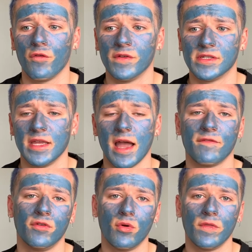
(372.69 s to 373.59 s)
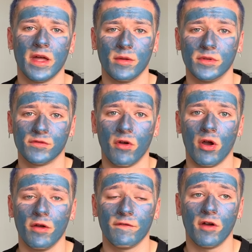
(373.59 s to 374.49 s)
Obviously, I've known that it was
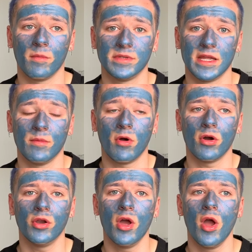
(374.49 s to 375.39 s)
wrong from day one,